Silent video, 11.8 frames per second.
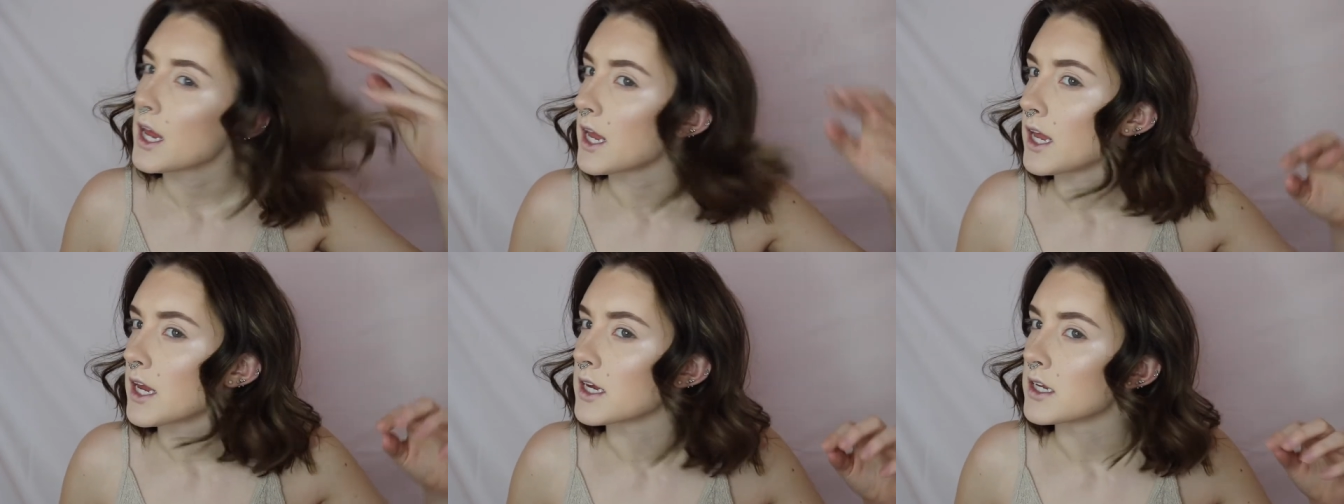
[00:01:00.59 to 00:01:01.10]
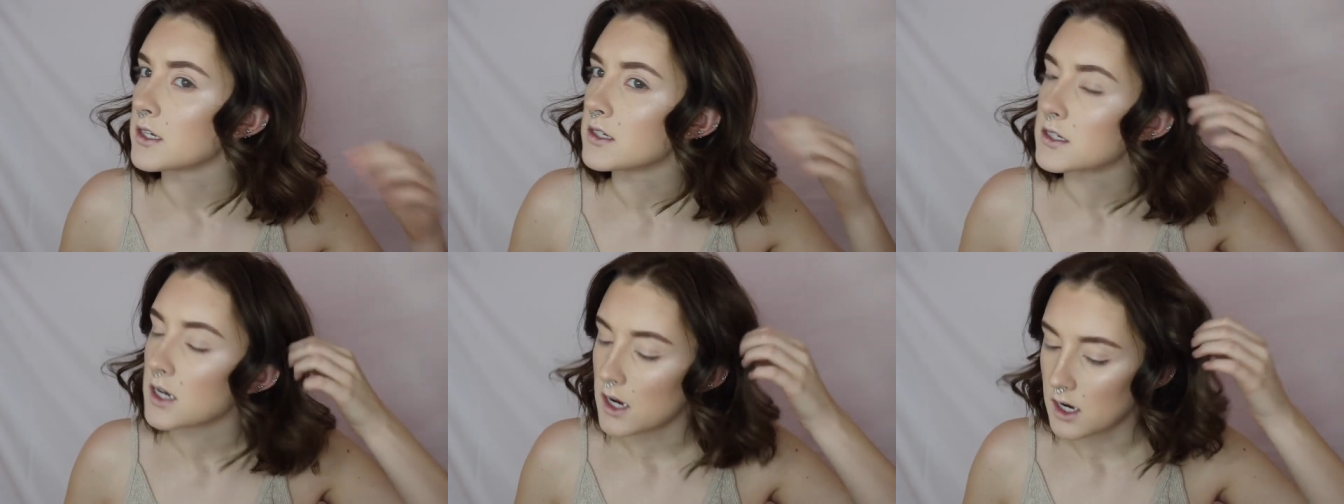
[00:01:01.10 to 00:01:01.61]

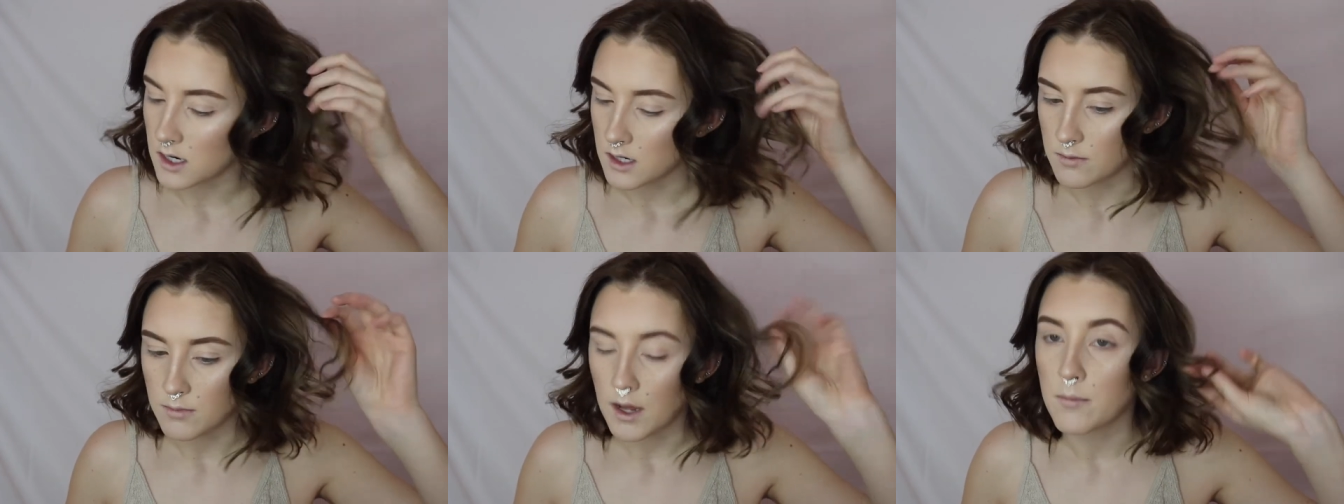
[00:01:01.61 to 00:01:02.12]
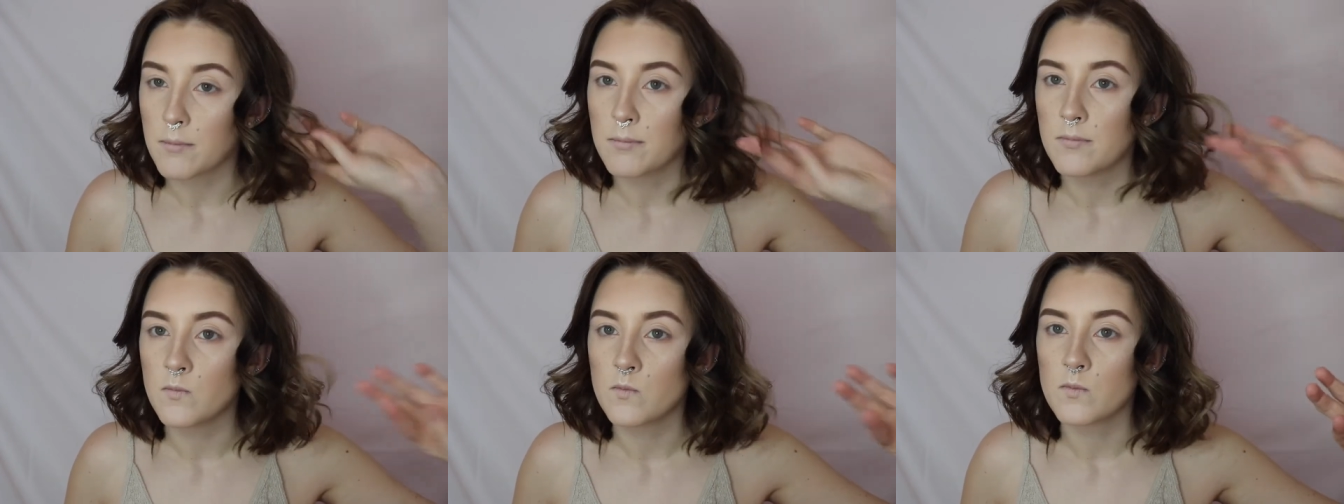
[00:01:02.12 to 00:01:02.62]
and my
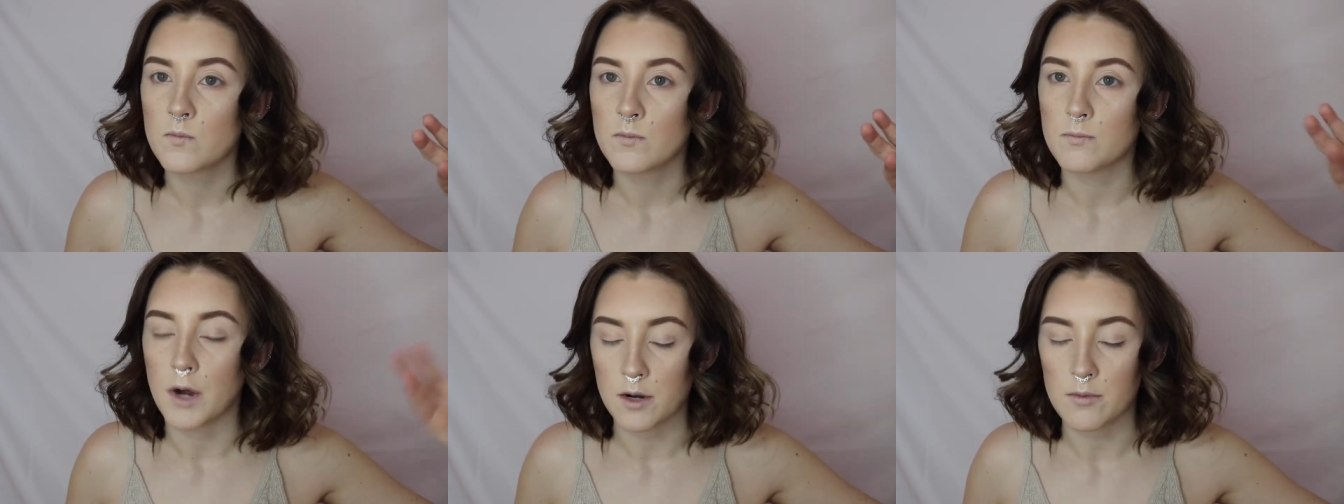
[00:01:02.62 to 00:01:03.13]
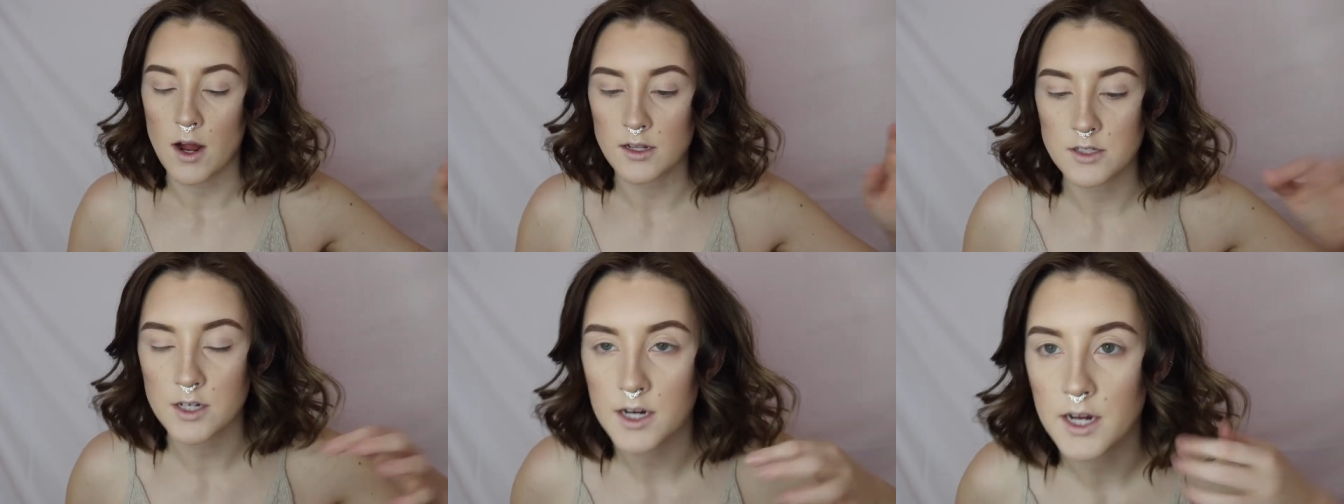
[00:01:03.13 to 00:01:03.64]
Butter
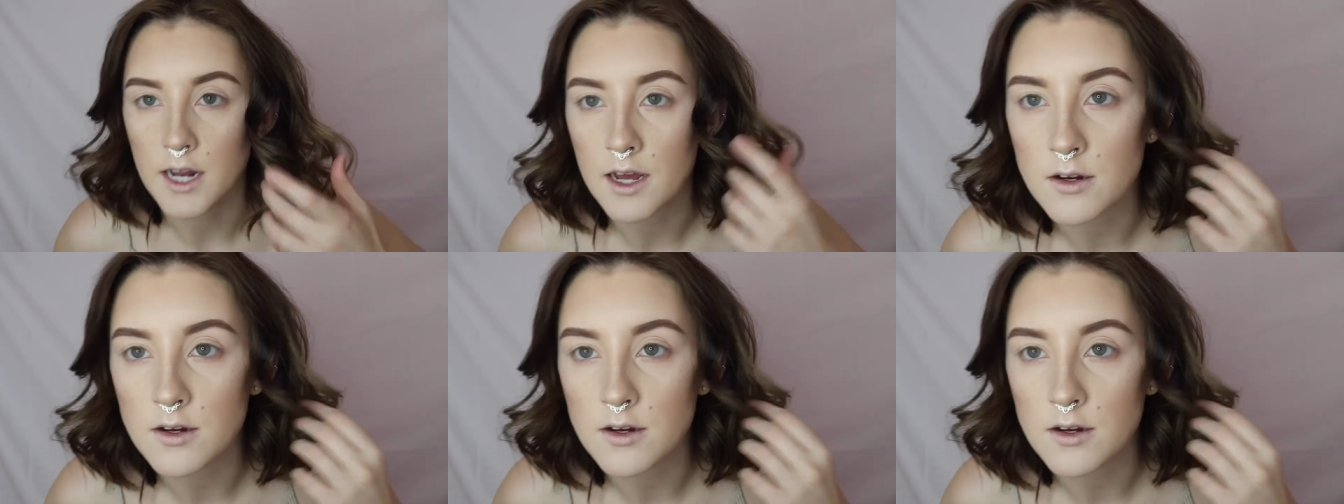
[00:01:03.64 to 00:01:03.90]
Bronzer, and I